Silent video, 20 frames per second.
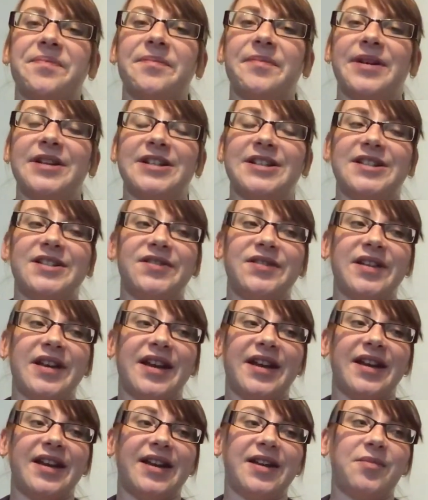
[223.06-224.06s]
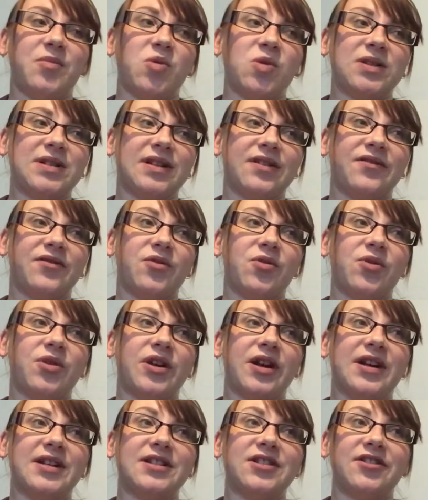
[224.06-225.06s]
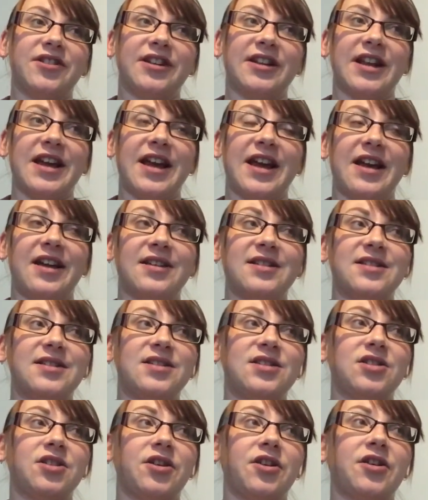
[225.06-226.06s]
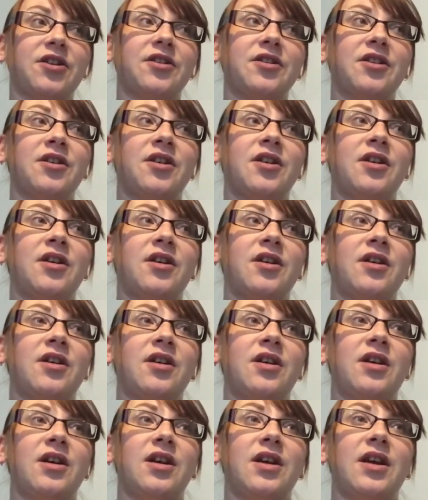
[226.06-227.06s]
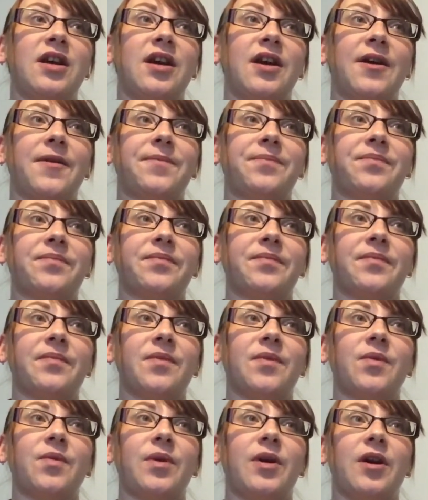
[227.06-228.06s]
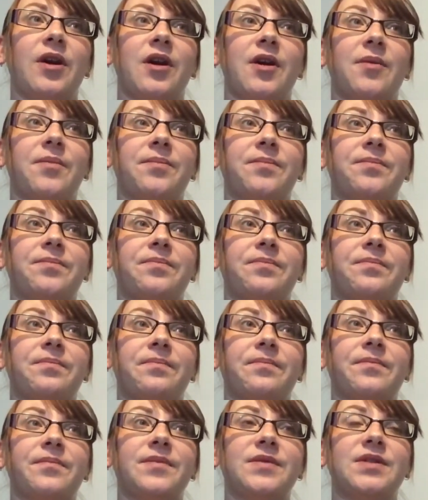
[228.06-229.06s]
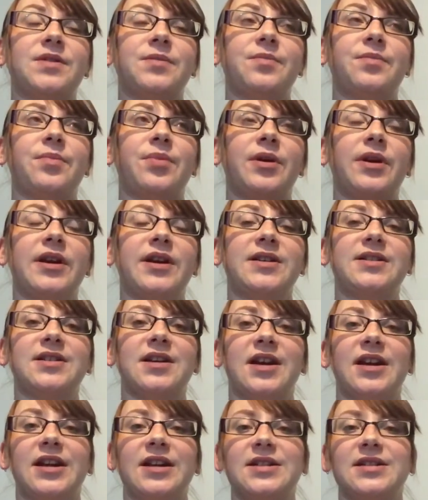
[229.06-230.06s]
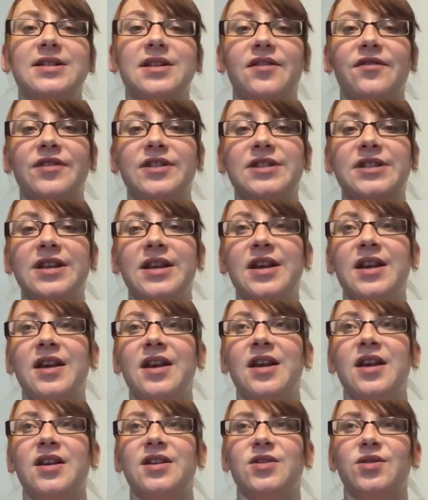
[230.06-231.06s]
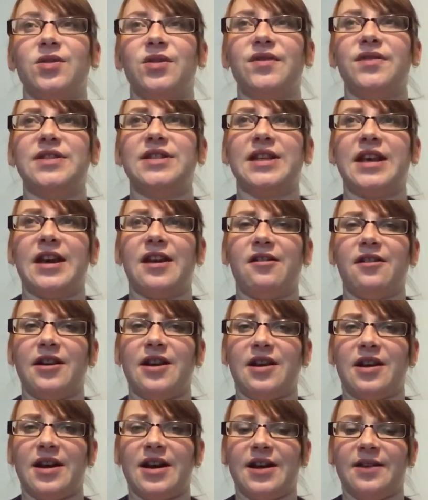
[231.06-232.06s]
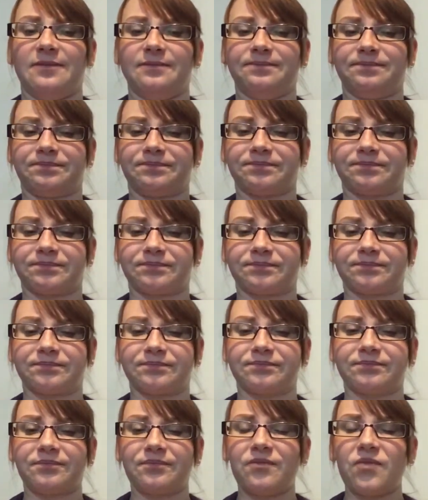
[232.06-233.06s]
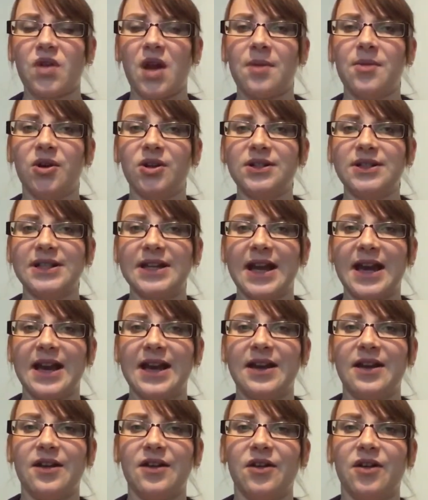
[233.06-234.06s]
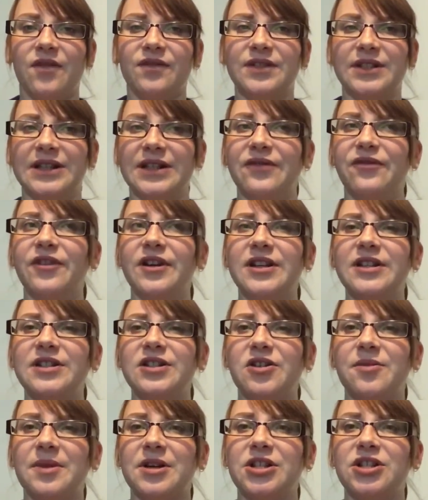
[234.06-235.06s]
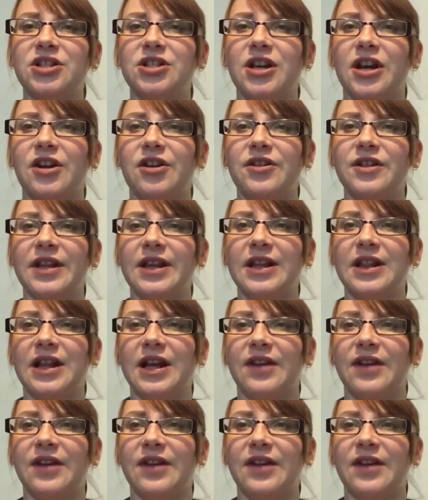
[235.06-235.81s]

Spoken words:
But just, yeah, getting more stuff organized around the house. So yeah, we're it's pretty exciting stuff. It's sort of scary. I'm not scared of delivering so much, I don't think.